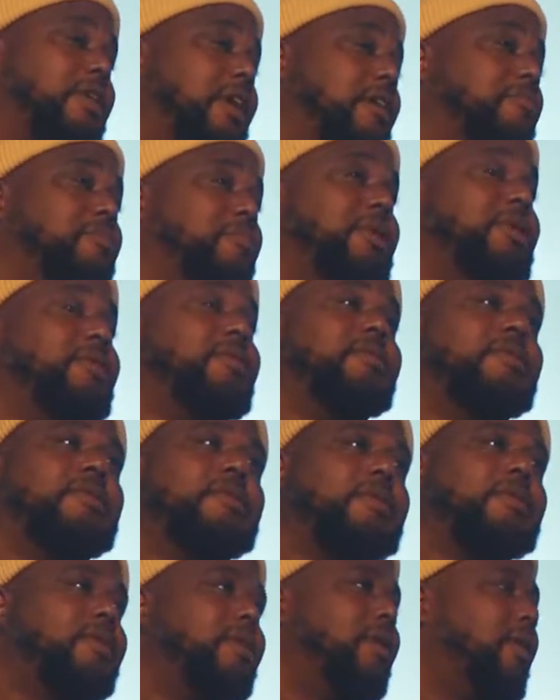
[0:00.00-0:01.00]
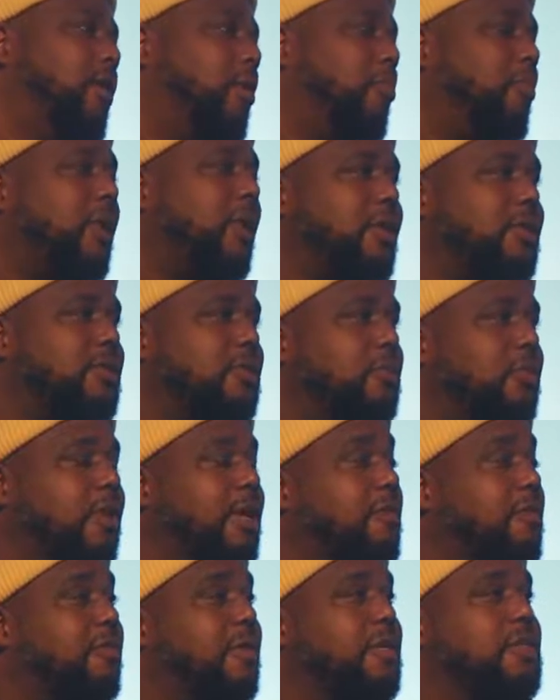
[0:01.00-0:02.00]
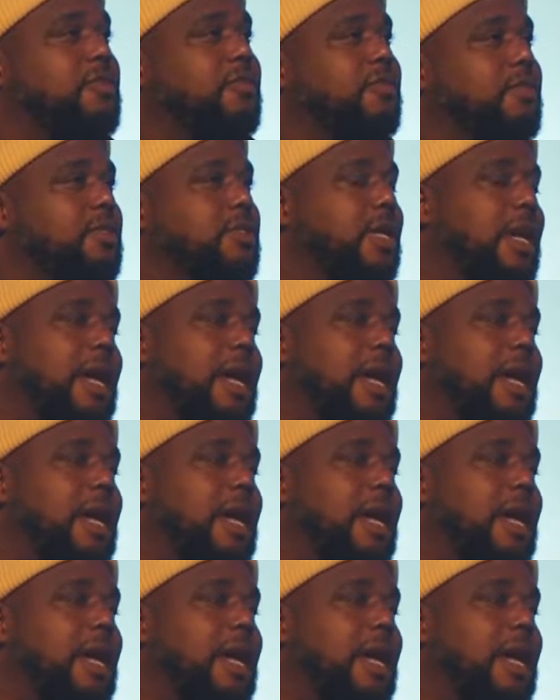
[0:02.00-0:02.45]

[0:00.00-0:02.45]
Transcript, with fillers: And I've been part of some great festivals.